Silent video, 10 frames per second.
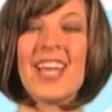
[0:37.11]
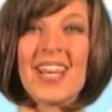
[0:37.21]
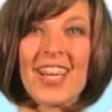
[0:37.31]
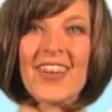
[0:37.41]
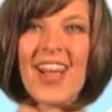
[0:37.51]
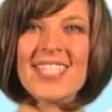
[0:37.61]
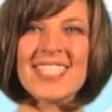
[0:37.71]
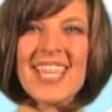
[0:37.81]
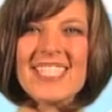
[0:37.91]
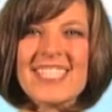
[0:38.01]

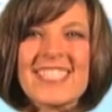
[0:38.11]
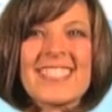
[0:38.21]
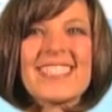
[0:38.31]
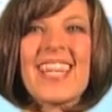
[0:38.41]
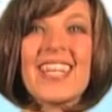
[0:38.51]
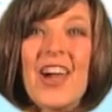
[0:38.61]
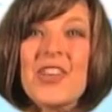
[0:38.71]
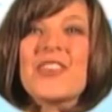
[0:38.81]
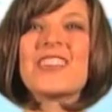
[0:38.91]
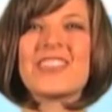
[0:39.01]
Congratulations! Now
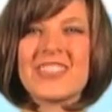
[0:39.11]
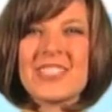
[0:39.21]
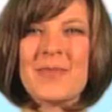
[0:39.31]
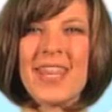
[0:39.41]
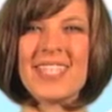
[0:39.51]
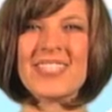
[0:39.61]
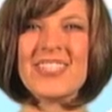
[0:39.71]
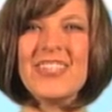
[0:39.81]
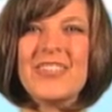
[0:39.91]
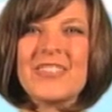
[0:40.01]
you're in Learn Spanish 2.